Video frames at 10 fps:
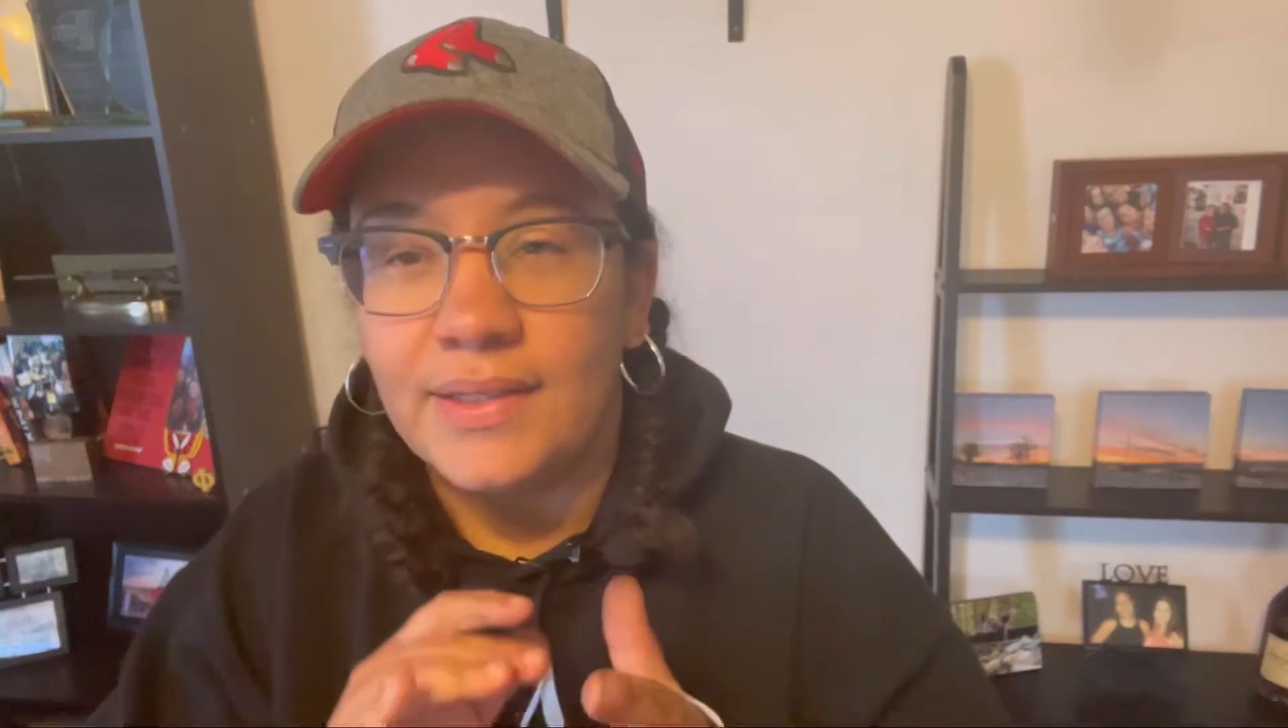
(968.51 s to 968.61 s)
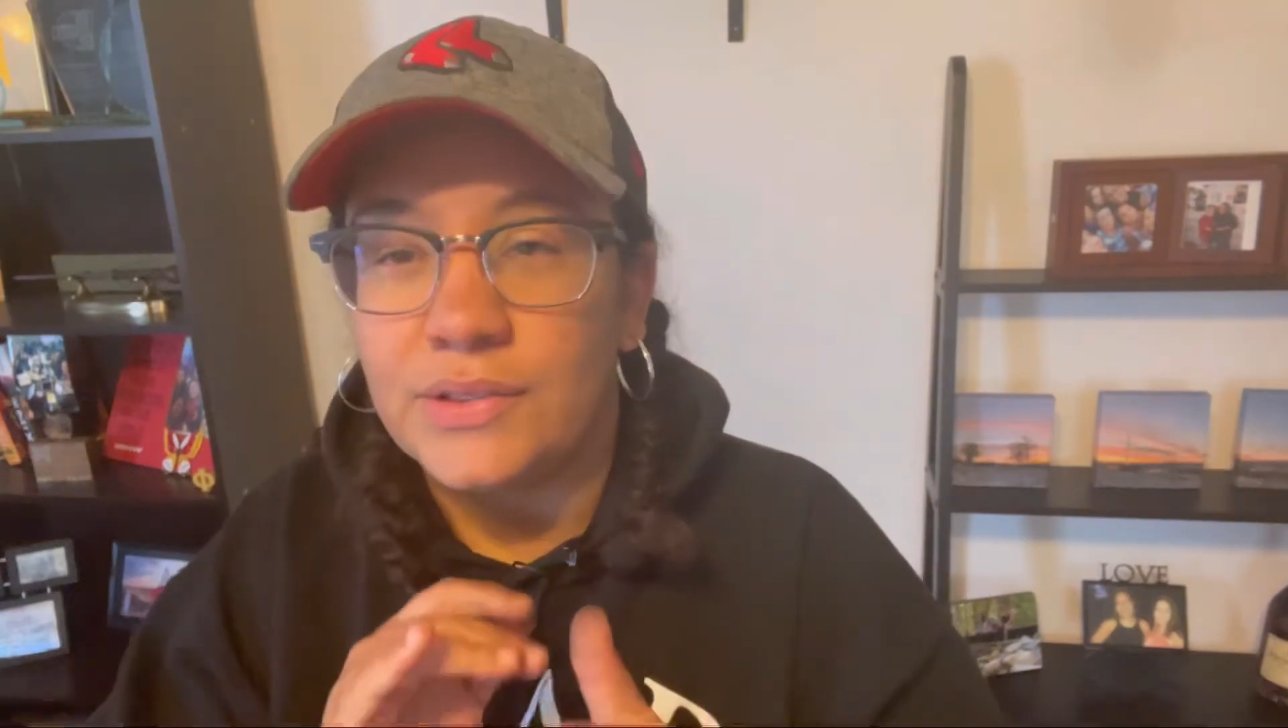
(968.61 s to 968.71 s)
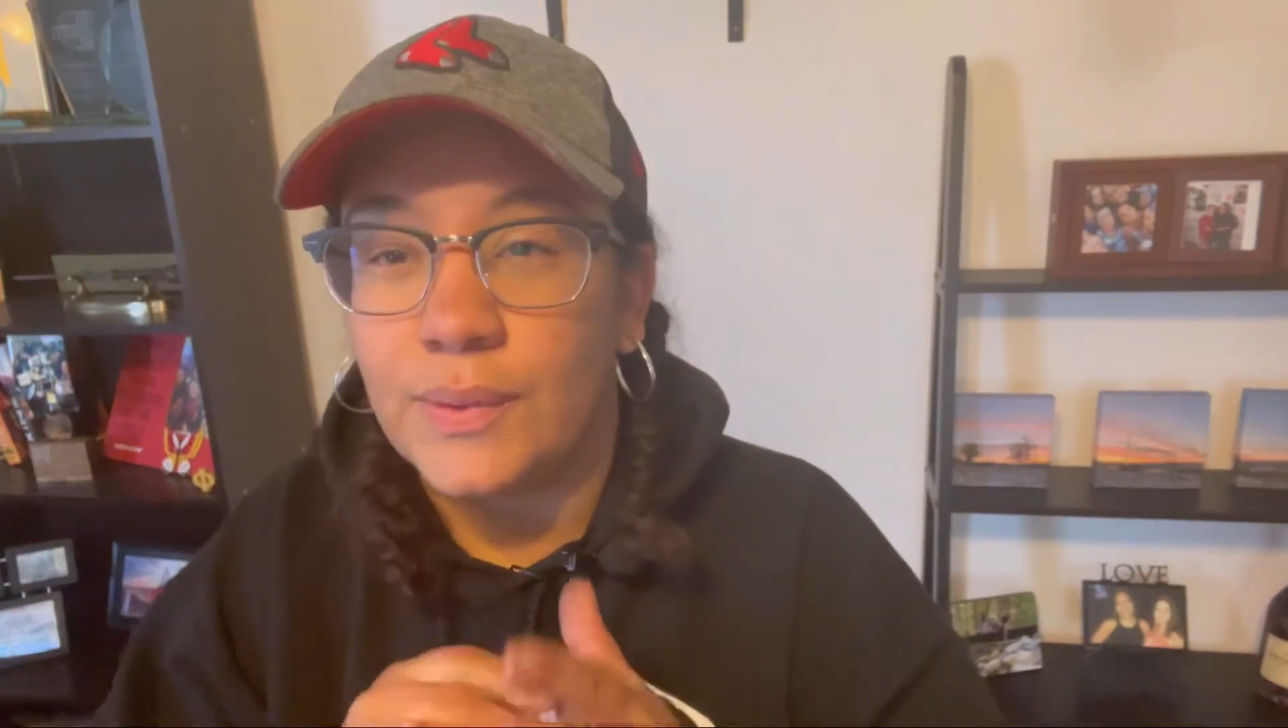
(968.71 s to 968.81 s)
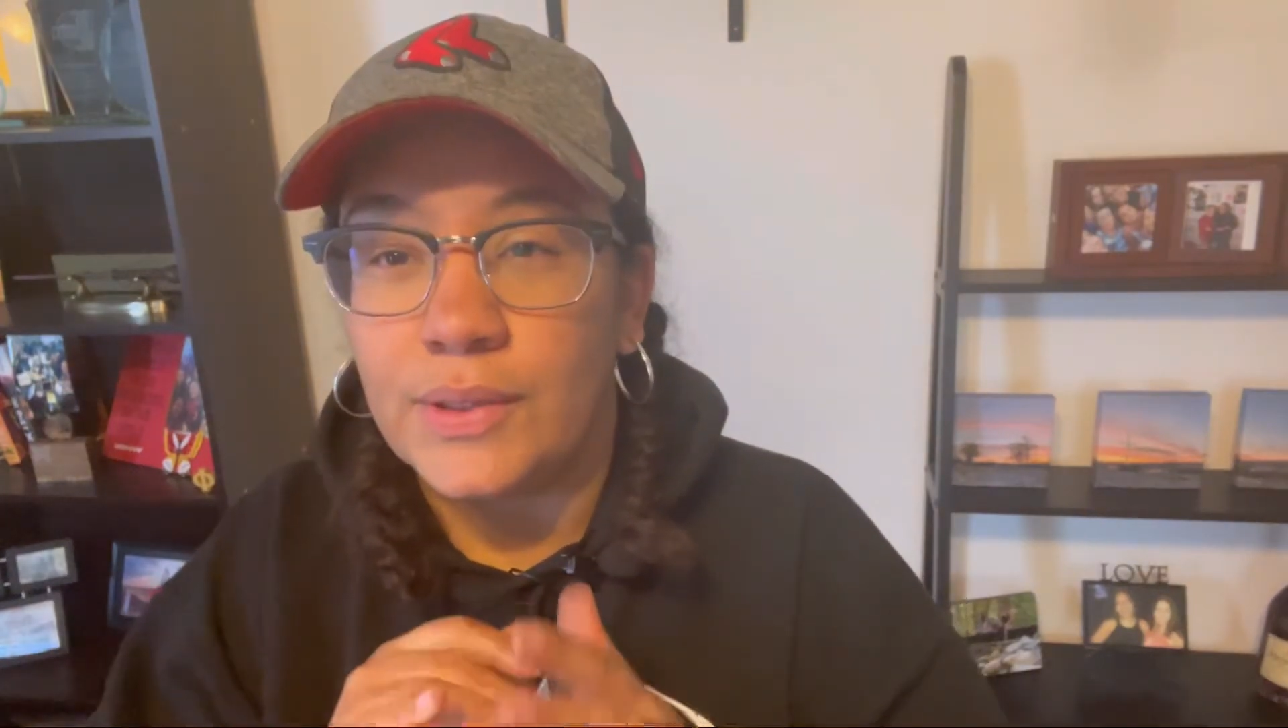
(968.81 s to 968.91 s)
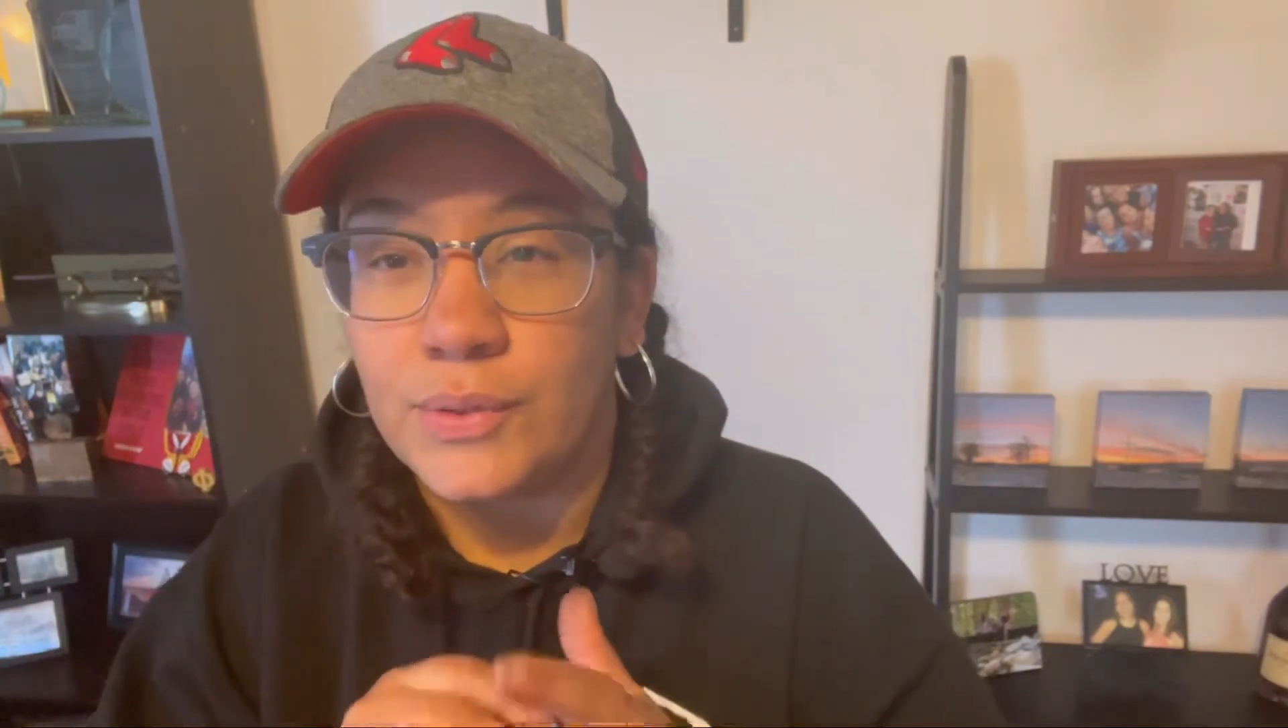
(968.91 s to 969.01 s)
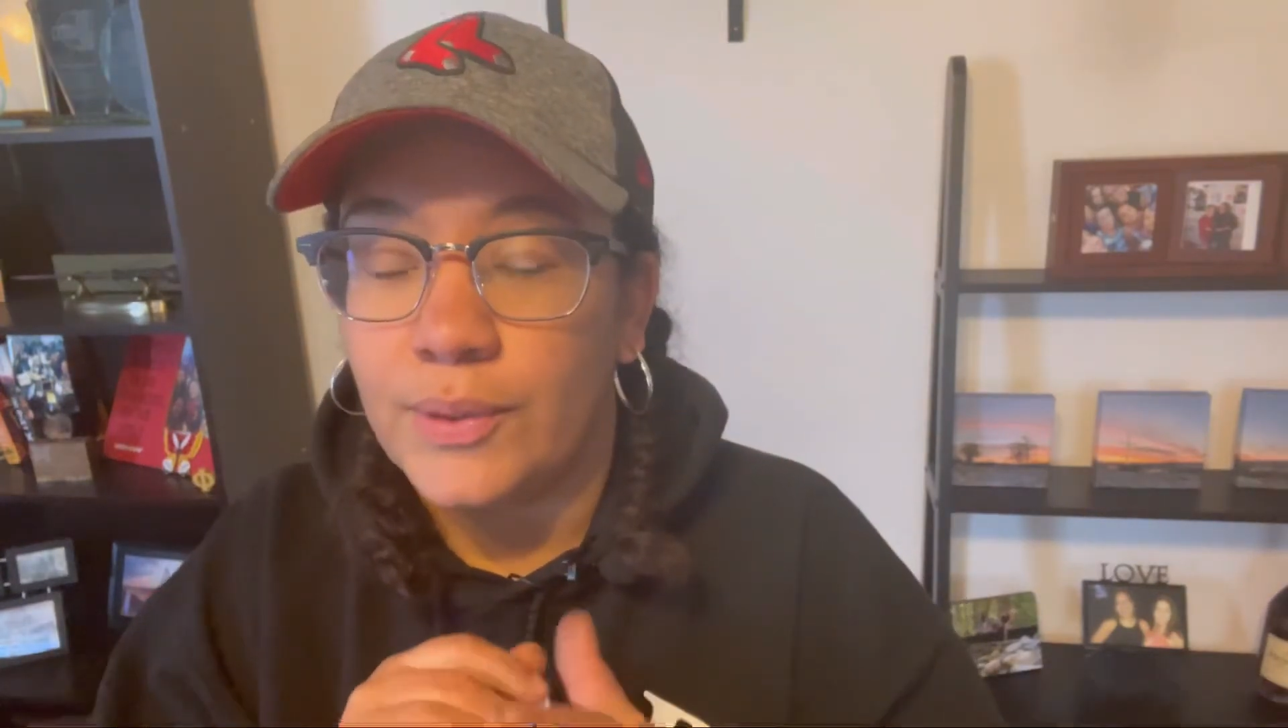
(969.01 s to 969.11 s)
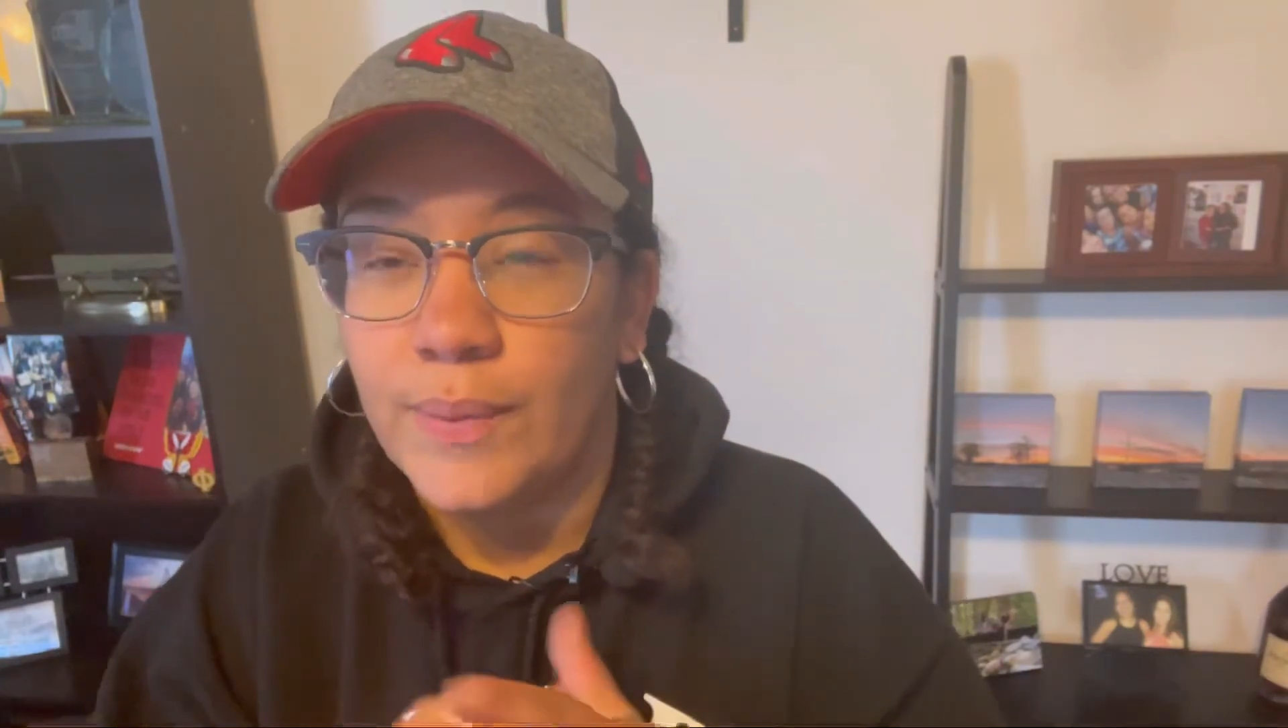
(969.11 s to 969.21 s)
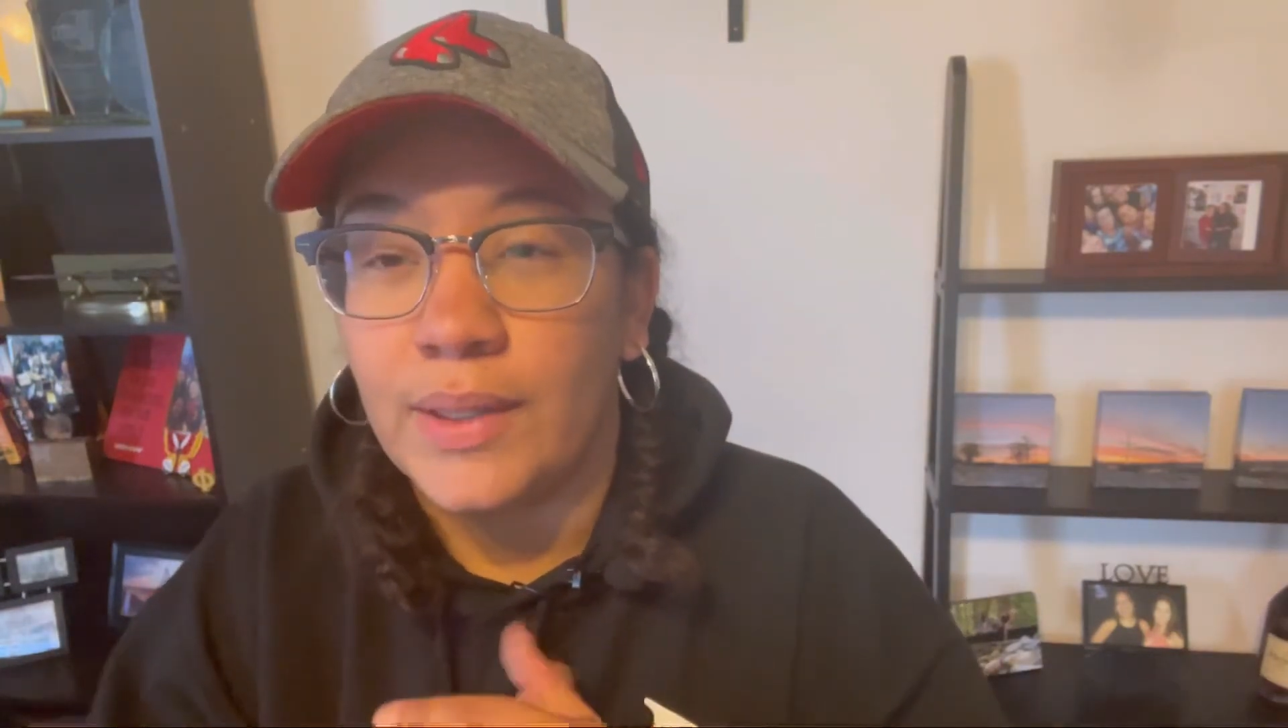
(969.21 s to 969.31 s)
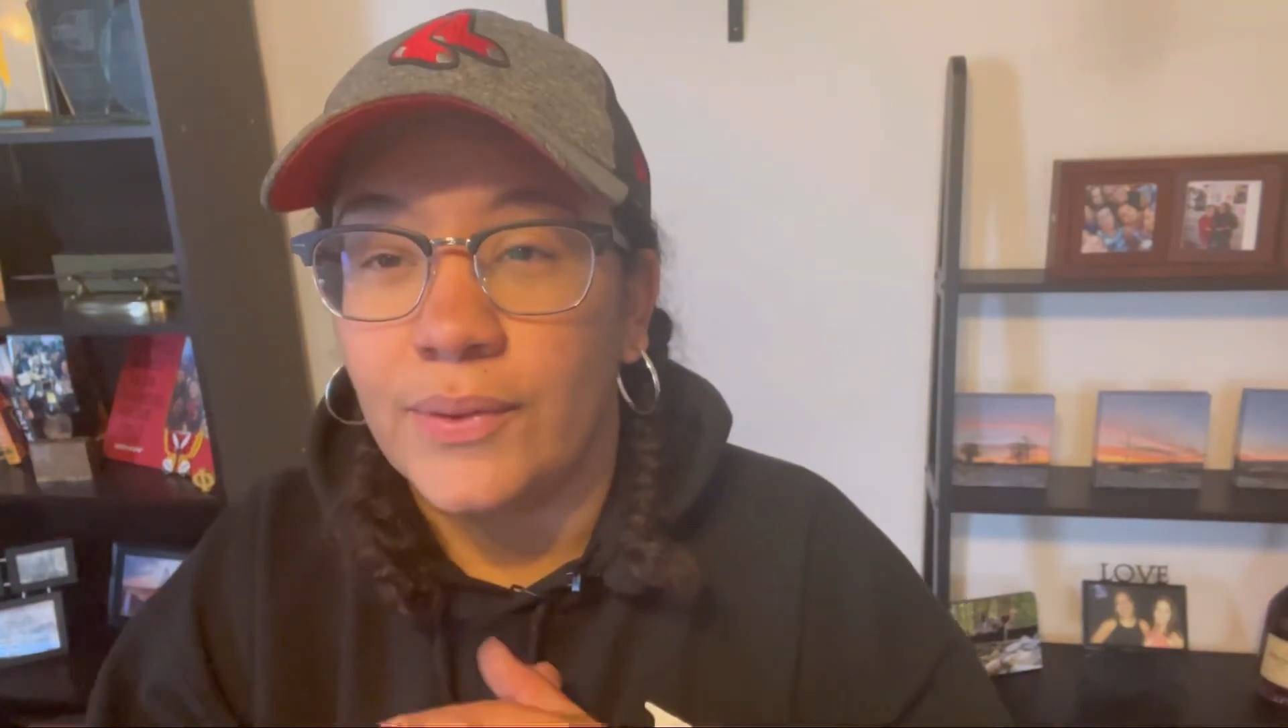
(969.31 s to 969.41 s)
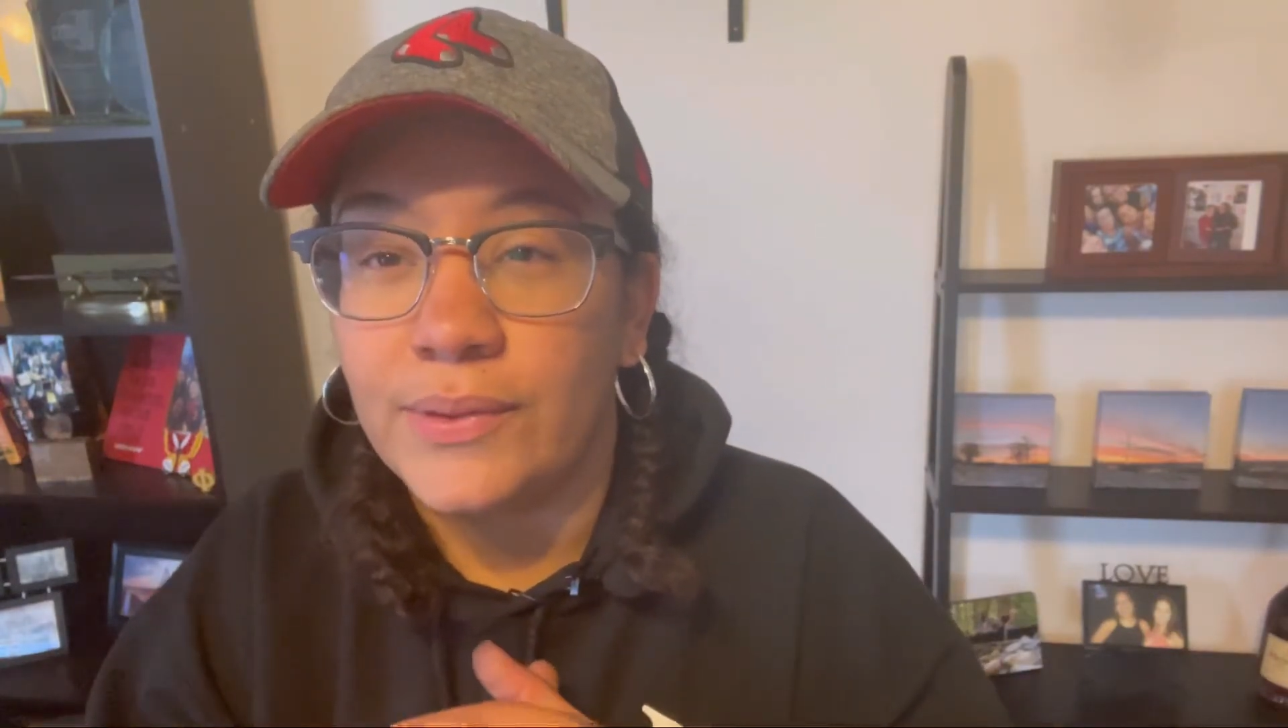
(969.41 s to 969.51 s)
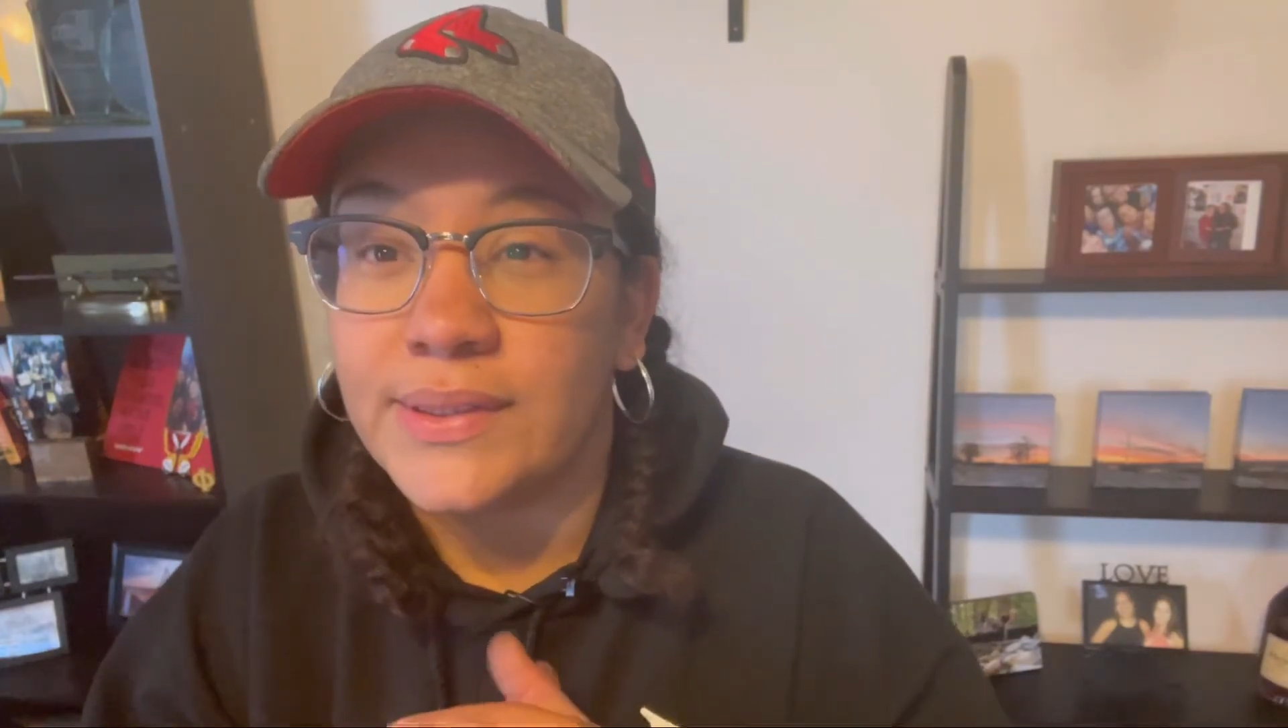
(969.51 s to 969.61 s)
2021 goals,